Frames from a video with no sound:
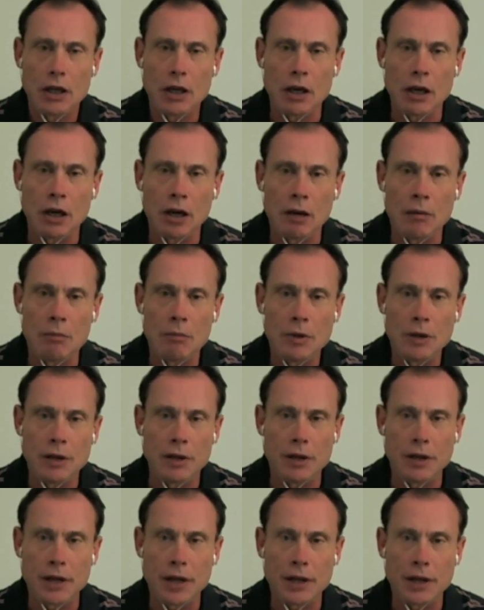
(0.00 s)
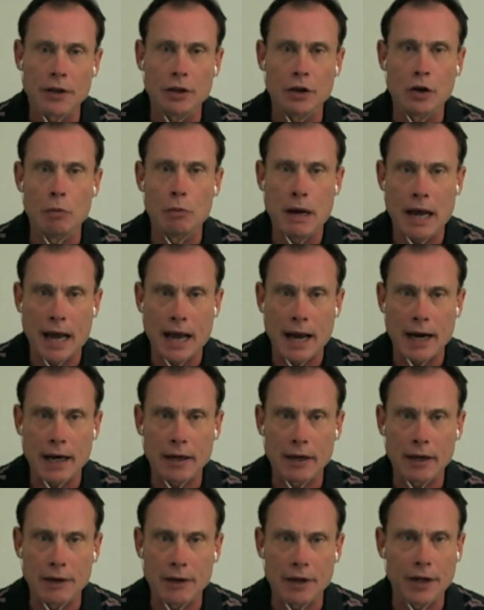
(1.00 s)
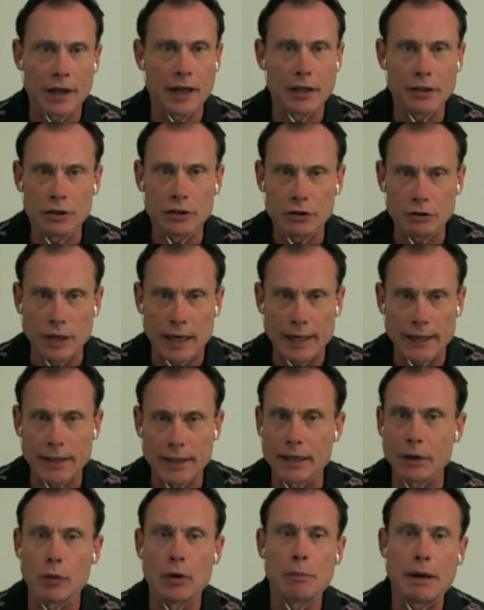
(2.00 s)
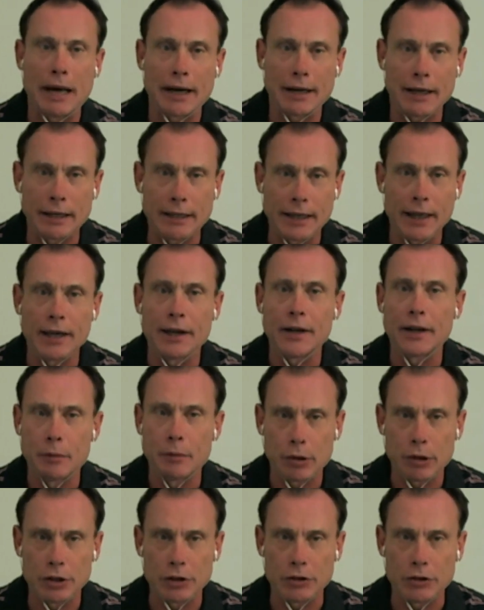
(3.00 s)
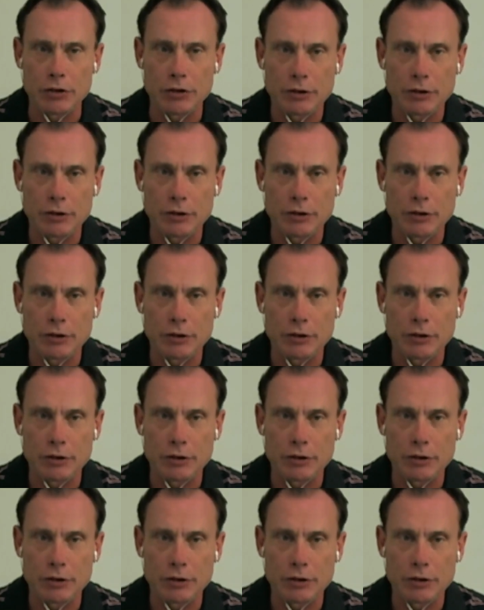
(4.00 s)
um, and then they had to go back, and then they got distracted, and they went back again, and then purchased.